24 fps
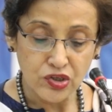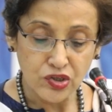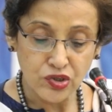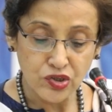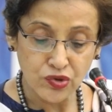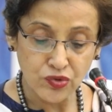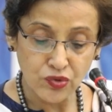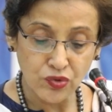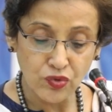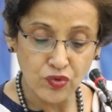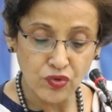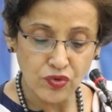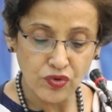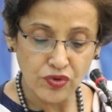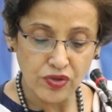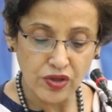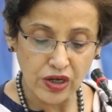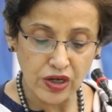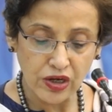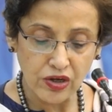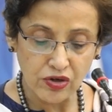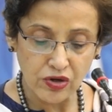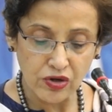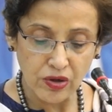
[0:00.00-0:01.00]
Two, the
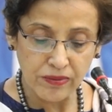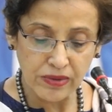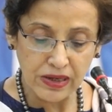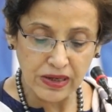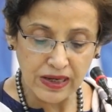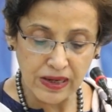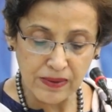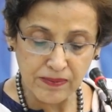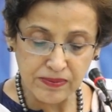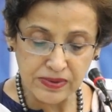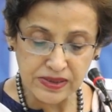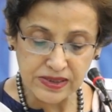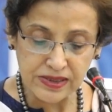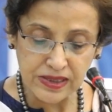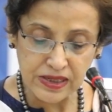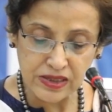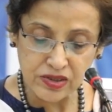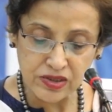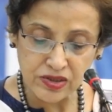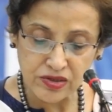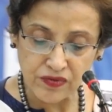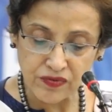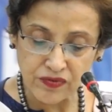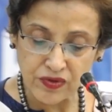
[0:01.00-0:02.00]
economic
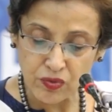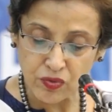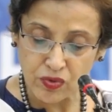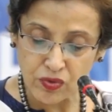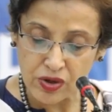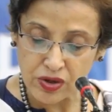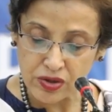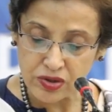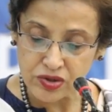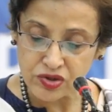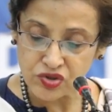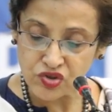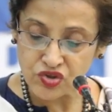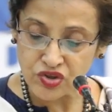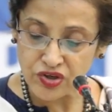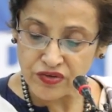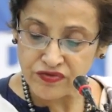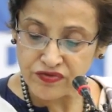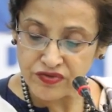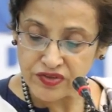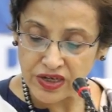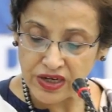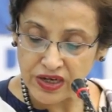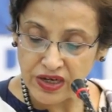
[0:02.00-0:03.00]
epicenter of the world is
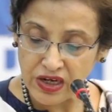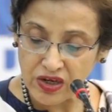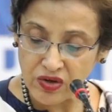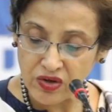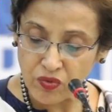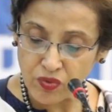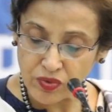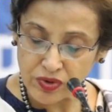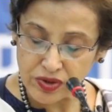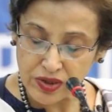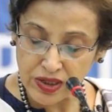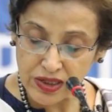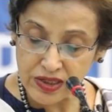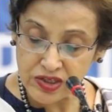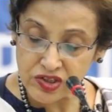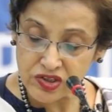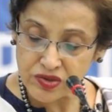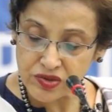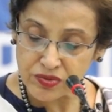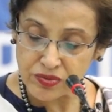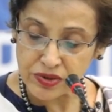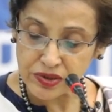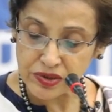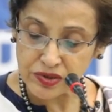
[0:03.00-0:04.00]
shifting
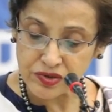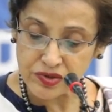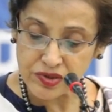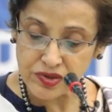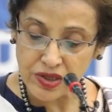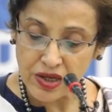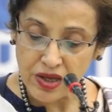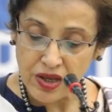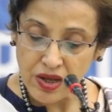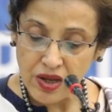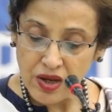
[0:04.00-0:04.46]
eastwards